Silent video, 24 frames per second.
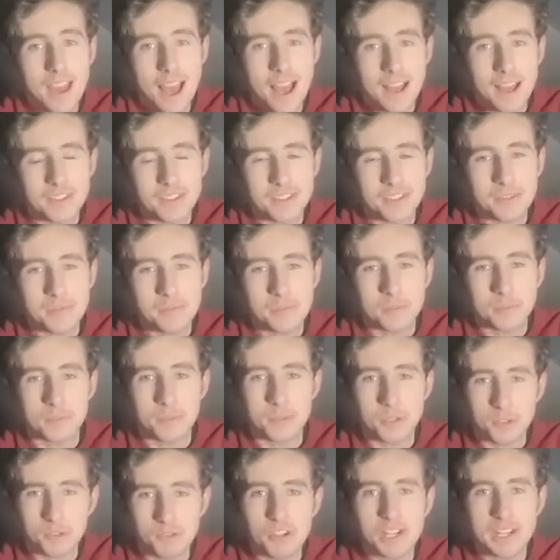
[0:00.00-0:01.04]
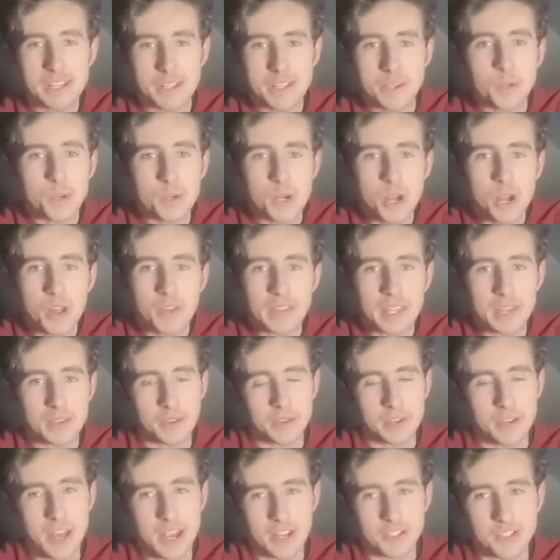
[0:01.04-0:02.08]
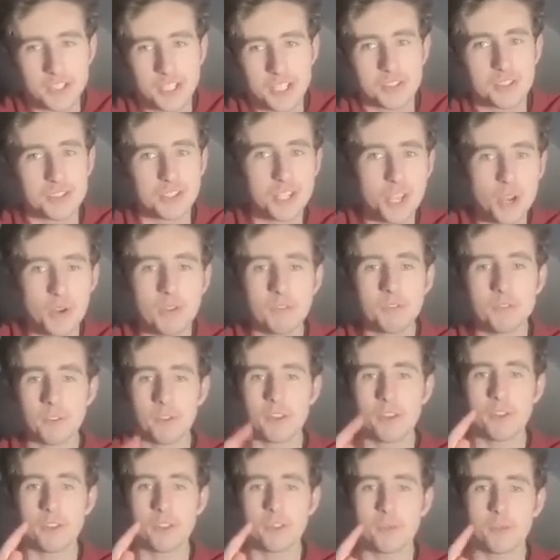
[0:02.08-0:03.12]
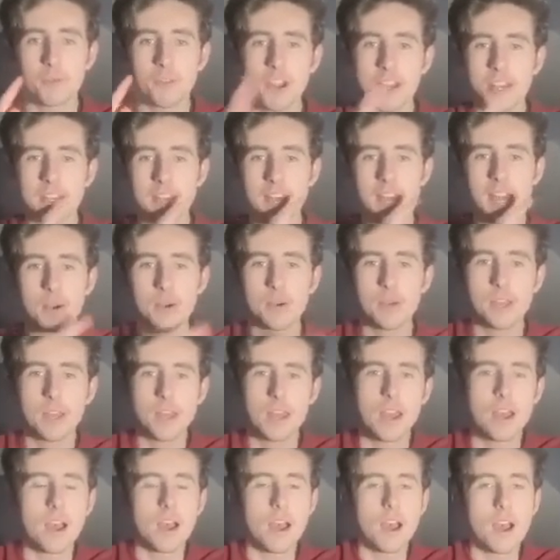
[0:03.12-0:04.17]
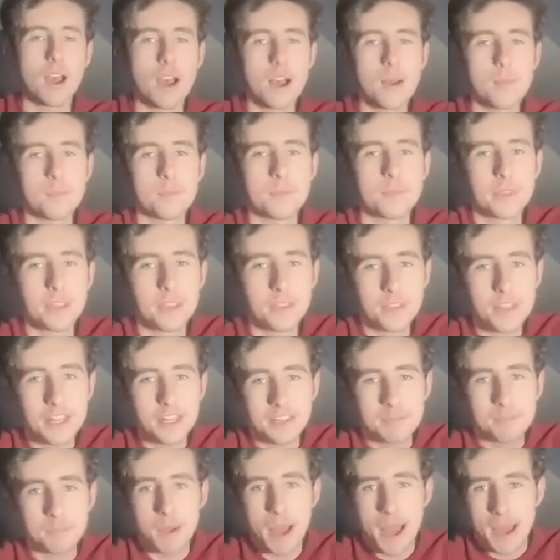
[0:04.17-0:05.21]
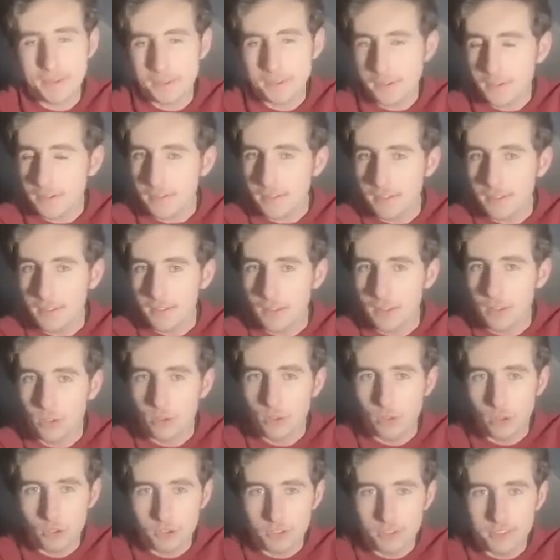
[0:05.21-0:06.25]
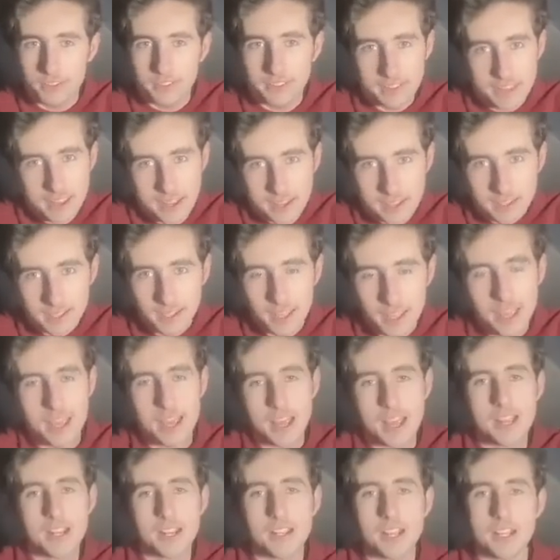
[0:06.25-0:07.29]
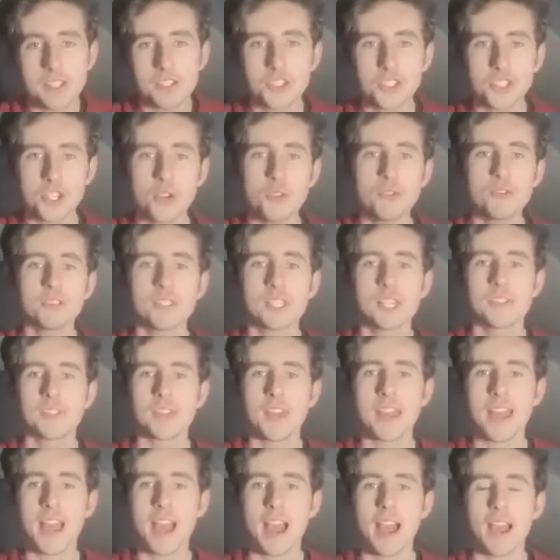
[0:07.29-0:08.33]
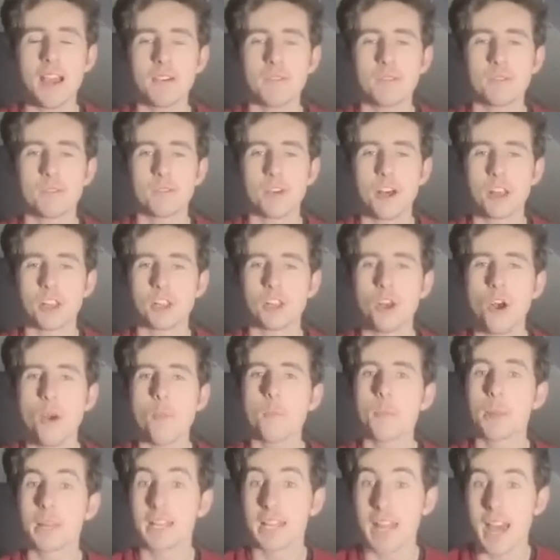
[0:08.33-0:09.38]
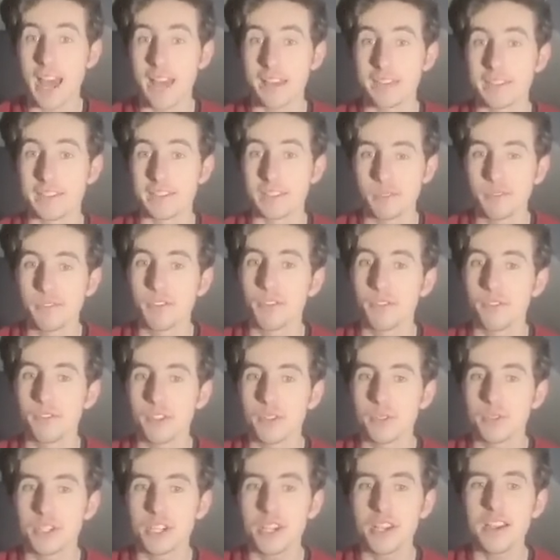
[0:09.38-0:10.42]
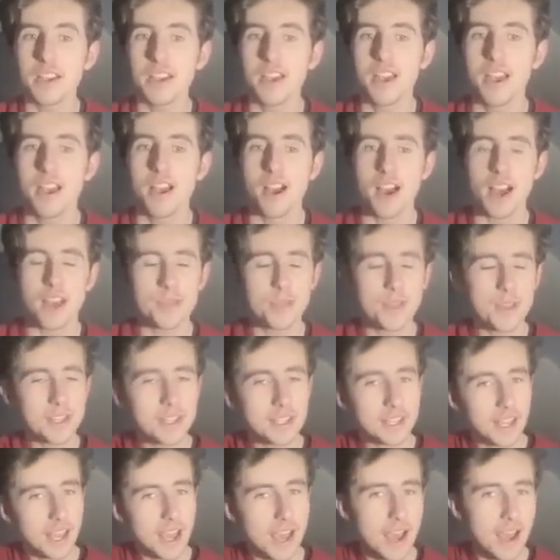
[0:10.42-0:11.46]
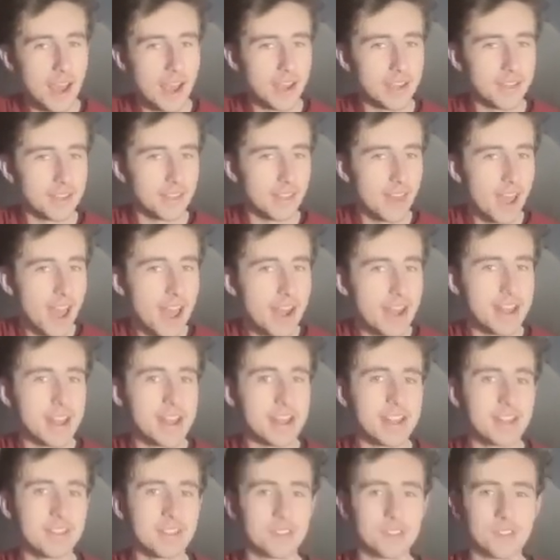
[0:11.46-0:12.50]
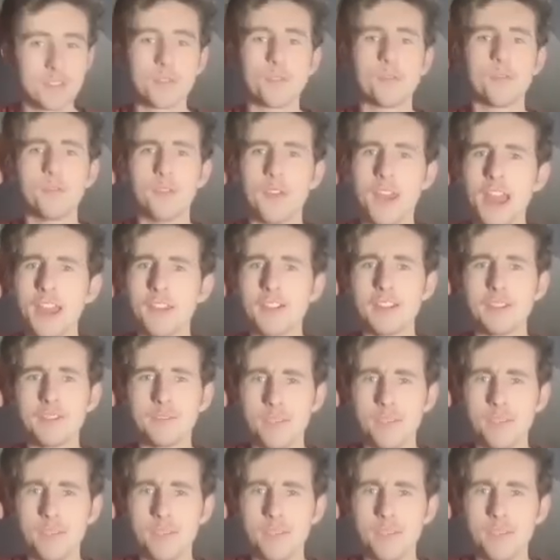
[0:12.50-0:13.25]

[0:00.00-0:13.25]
has some really cool content on it actually you should go and follow them right now um, this banner looks sick it, it, it shows that they have a lot planned for the future I think and that is very